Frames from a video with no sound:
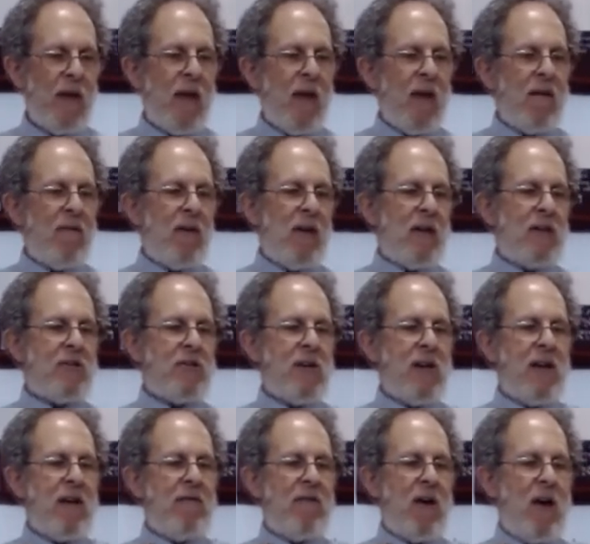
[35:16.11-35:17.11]

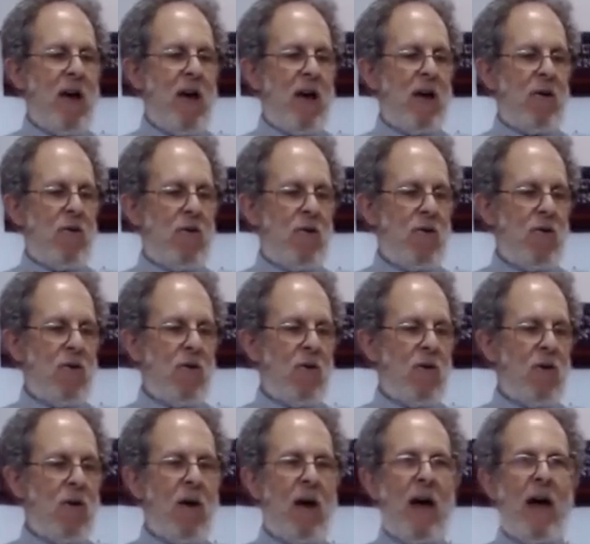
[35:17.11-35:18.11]

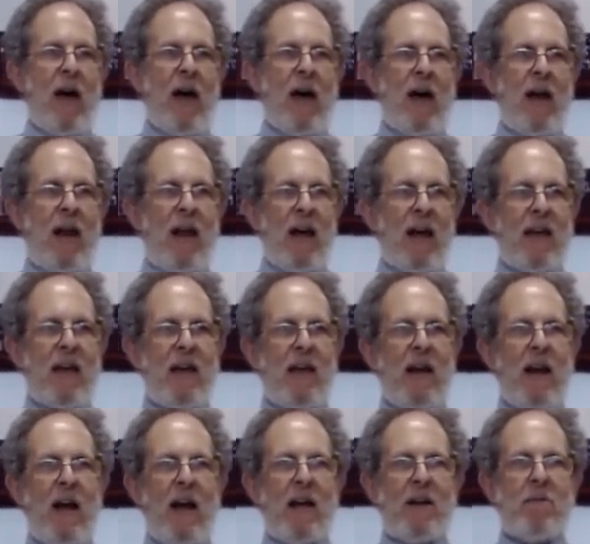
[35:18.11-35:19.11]
v'tzivanu al
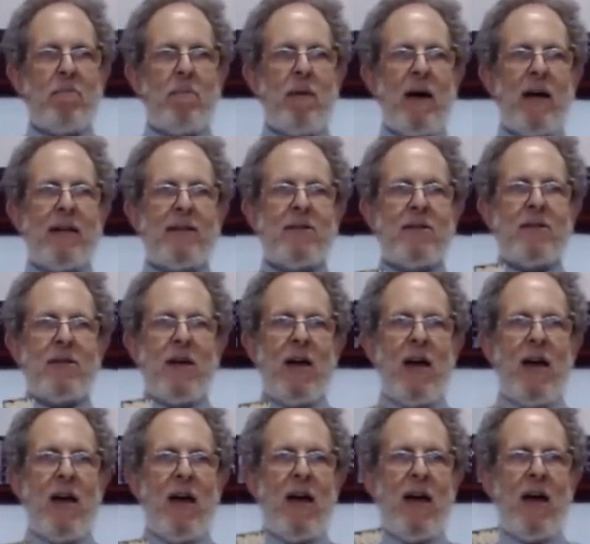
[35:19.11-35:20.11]
achilat
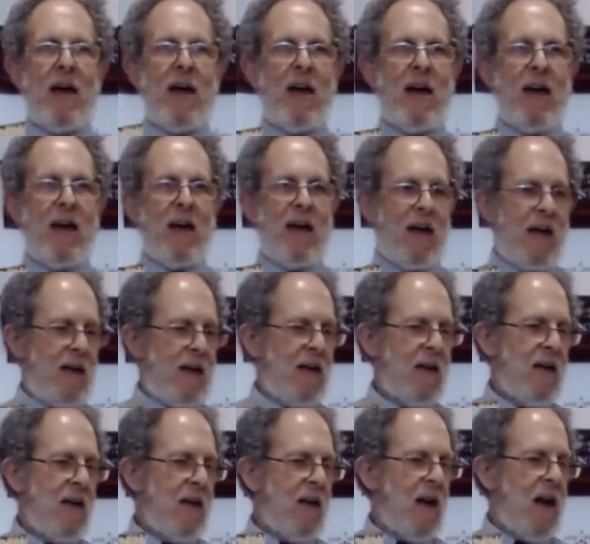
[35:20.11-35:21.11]
matzah.
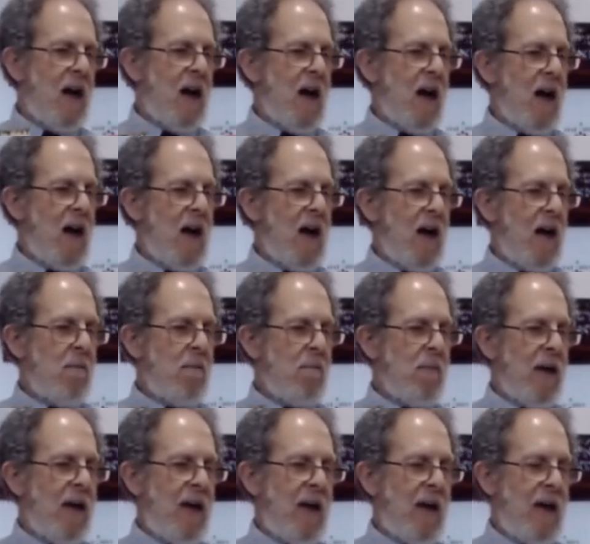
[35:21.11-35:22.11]

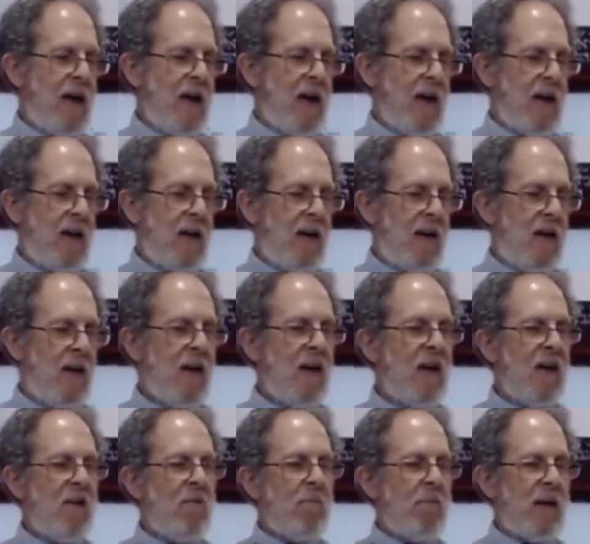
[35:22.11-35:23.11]
Amen.
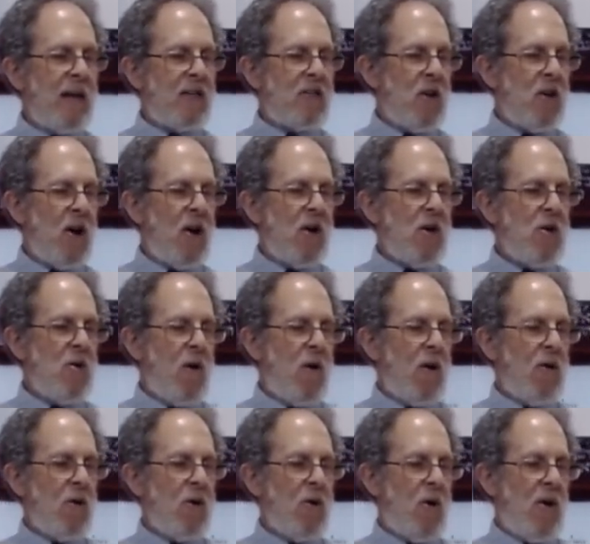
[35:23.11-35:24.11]
Blessed are you, O
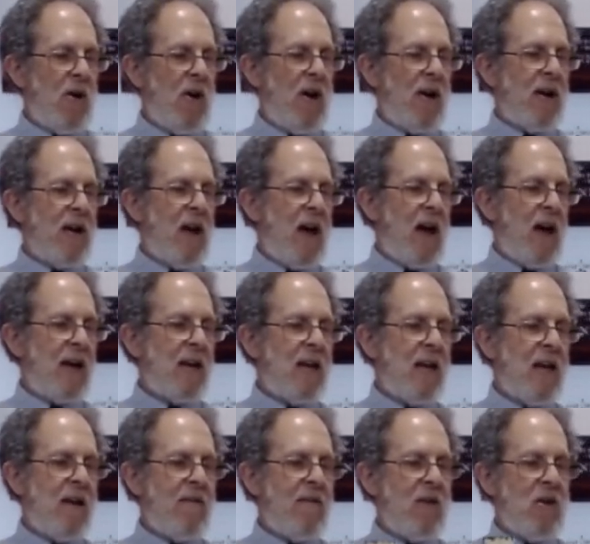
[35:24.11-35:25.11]
Lord our God,
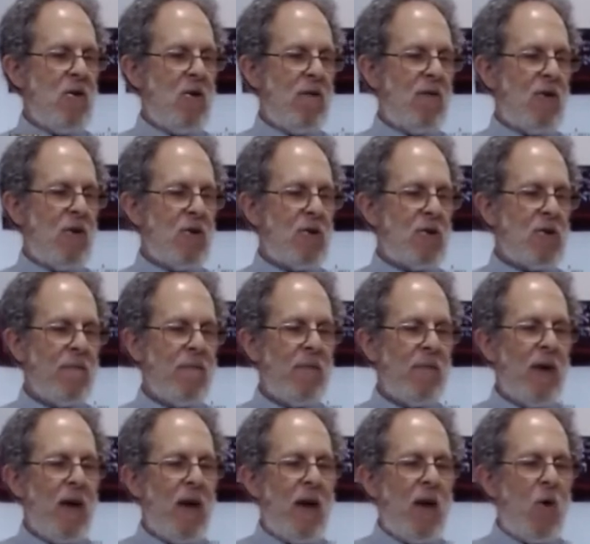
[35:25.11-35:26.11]
King of the universe,
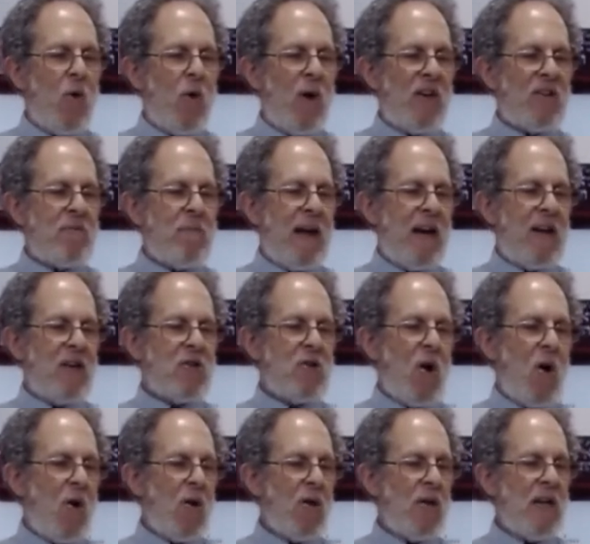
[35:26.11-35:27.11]
who has made us
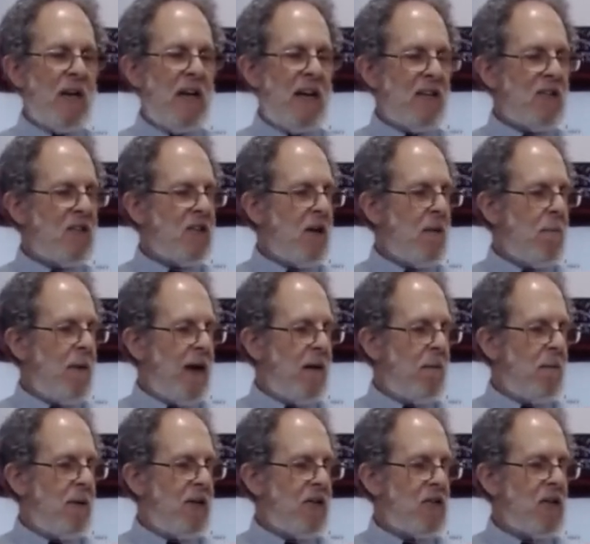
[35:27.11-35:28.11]
holy in his
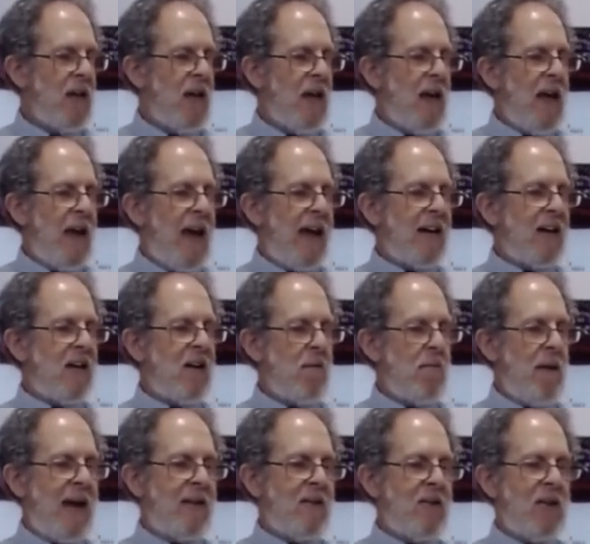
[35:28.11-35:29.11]
commandments and
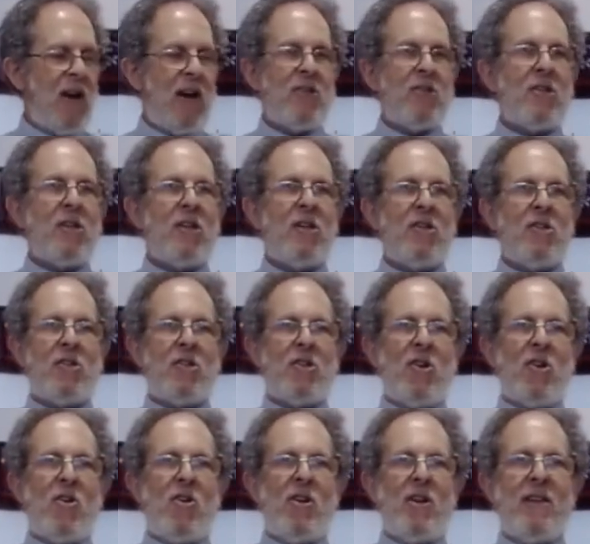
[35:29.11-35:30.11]
commanded us
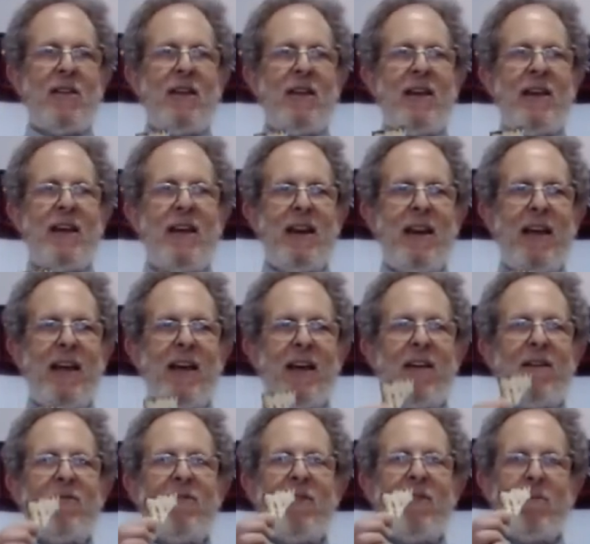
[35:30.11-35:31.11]
concerning the eating
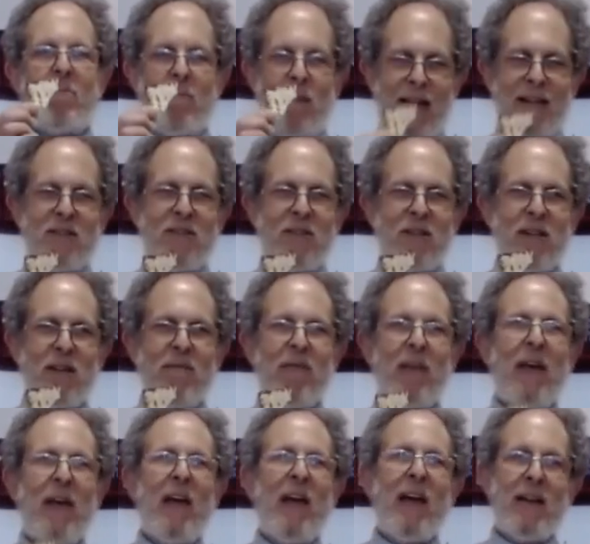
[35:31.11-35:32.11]
of matzah.
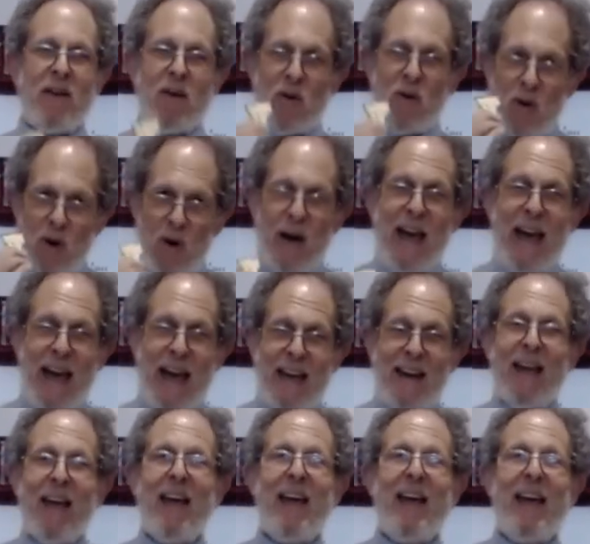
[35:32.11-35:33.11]
And now go
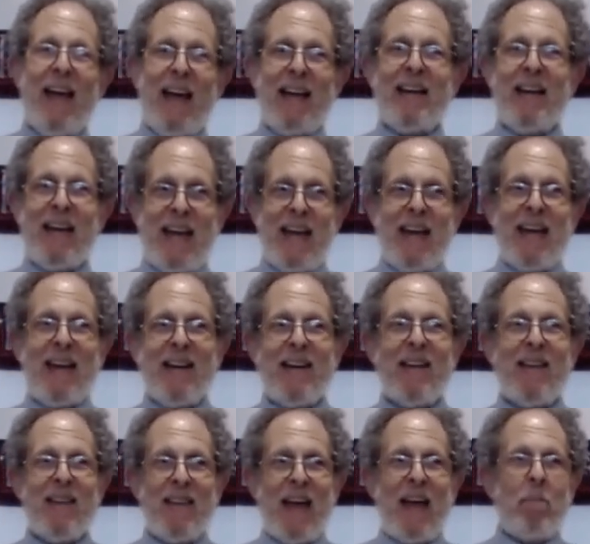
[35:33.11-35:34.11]
ahead and
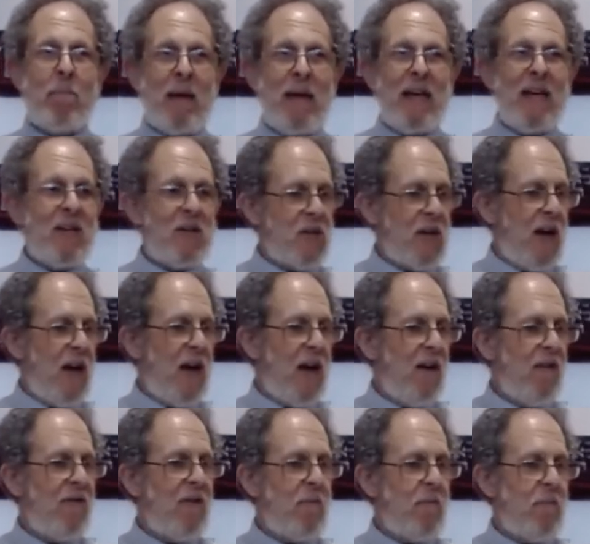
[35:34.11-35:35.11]
eat that piece
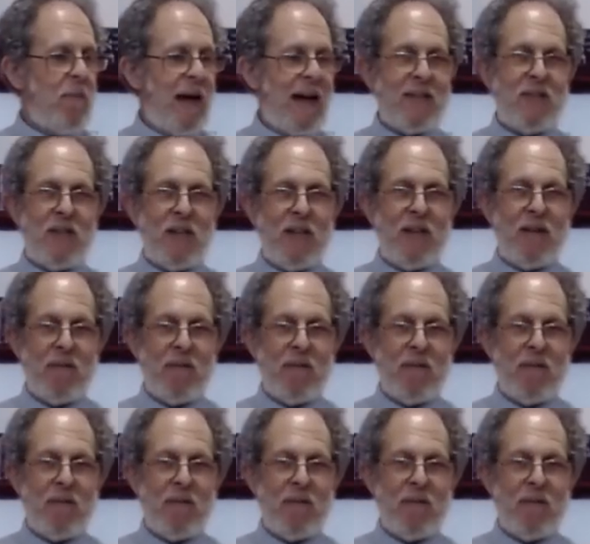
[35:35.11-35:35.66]
of matzah.